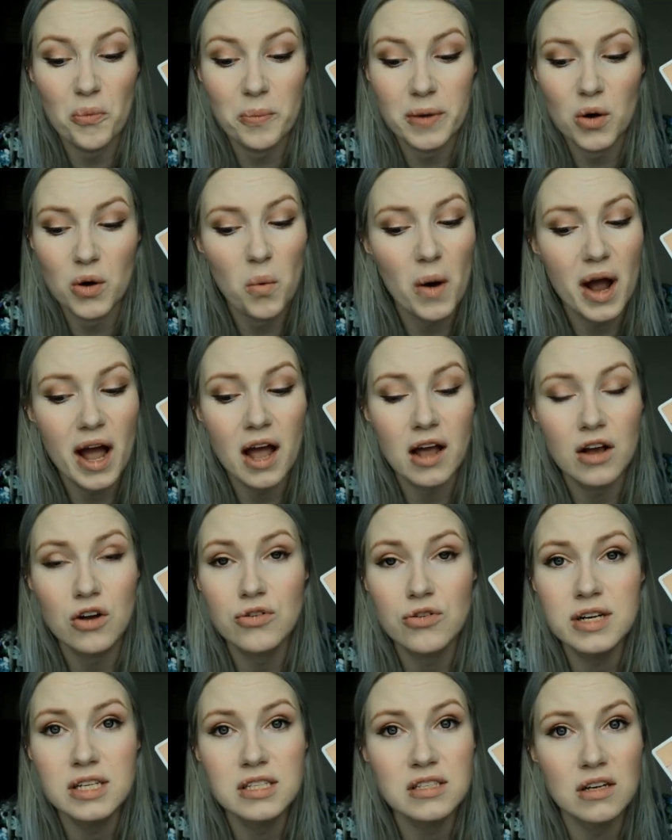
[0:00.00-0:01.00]
me away.
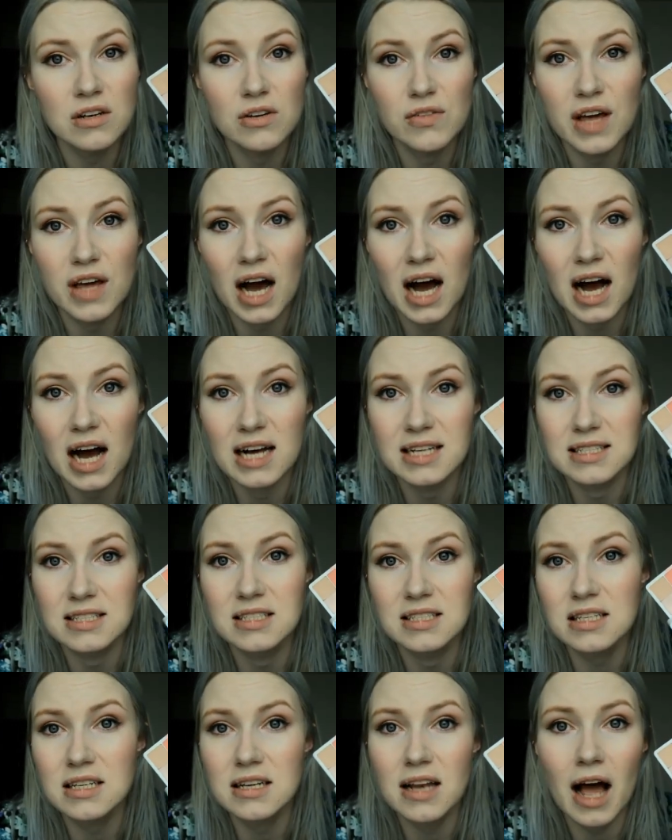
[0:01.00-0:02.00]
Creased under the eyes.
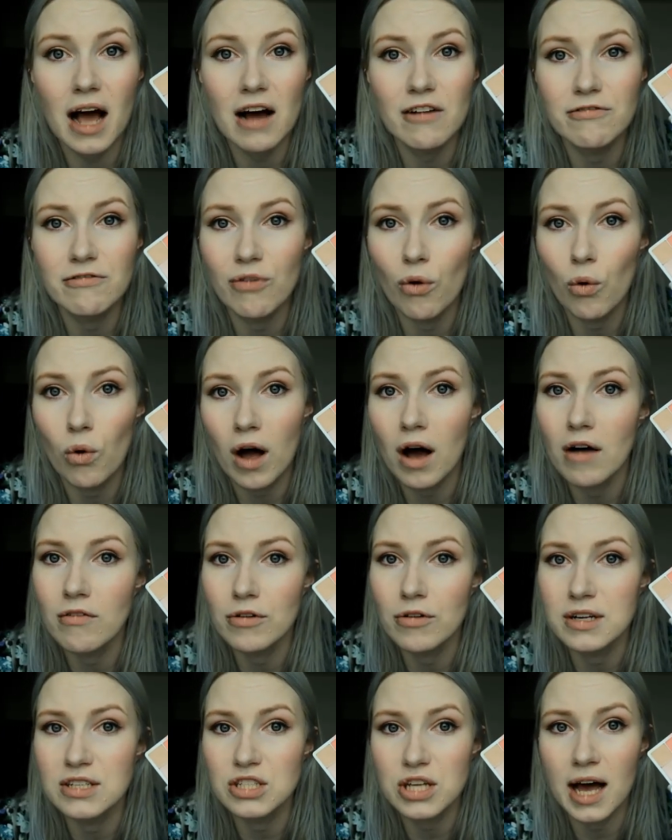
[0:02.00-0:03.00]
Didn't have full
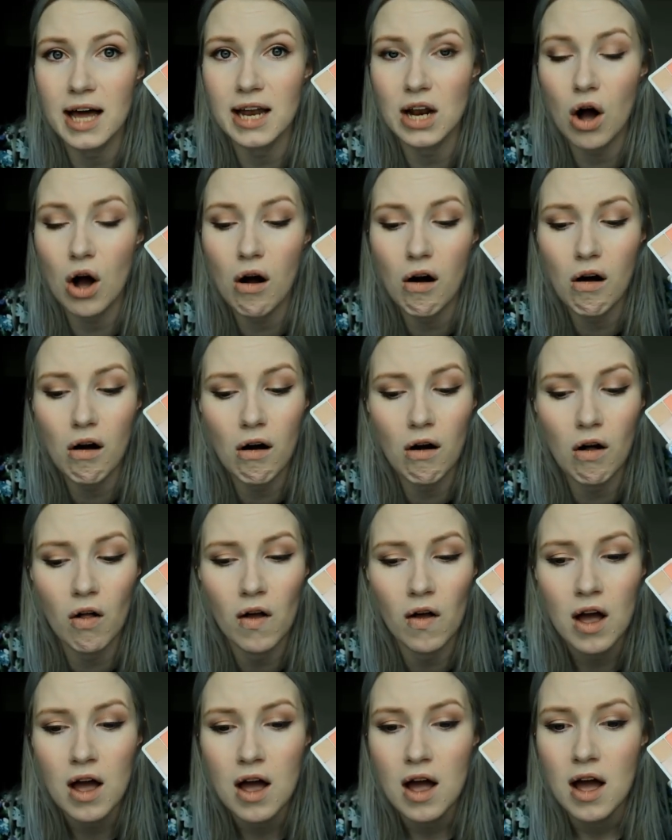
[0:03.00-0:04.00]
coverage at all.